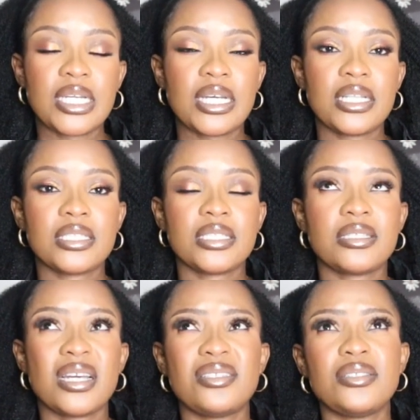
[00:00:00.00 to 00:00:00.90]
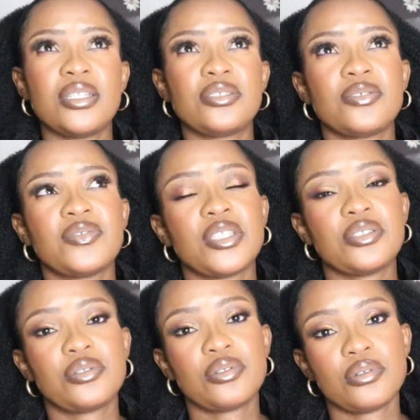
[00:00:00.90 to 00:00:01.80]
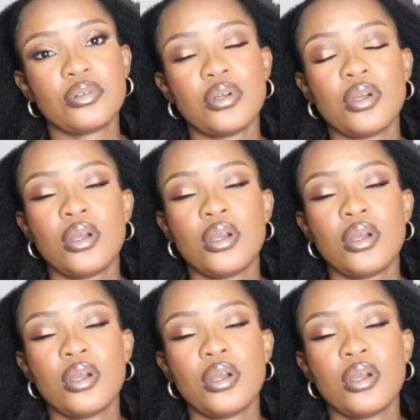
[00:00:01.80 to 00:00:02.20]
and I had a lot of things to